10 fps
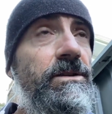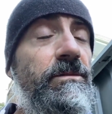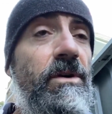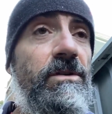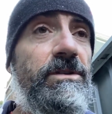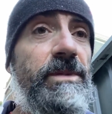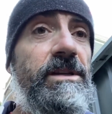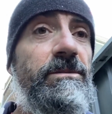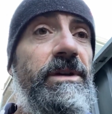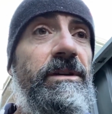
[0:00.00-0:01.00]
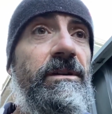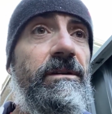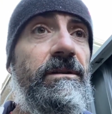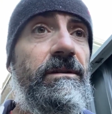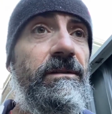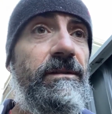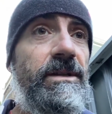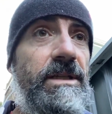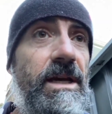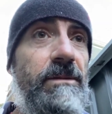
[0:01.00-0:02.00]
tomorrow's meant to be the
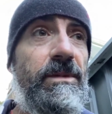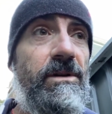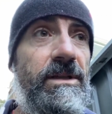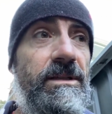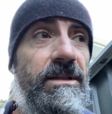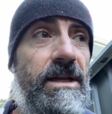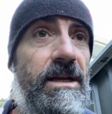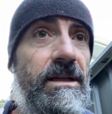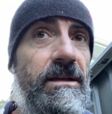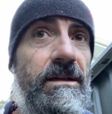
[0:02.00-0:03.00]
same, nice and sunny.